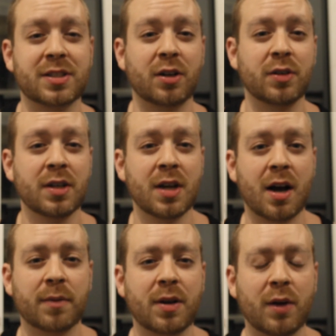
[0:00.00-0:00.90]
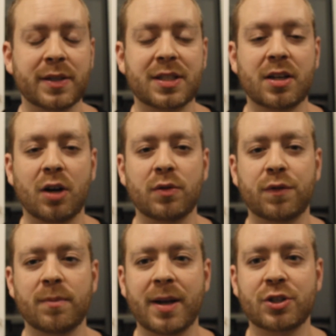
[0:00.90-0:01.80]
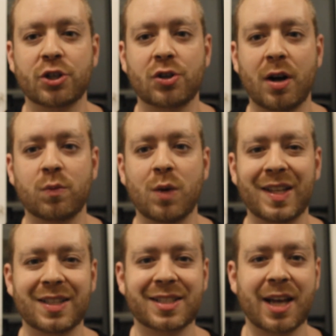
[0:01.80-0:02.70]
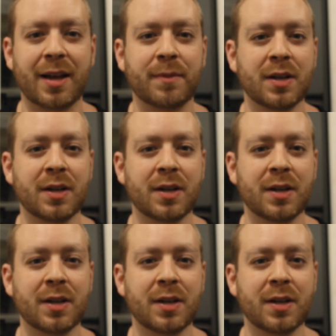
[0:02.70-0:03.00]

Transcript: So I'm going to go for Manchester United winning this game.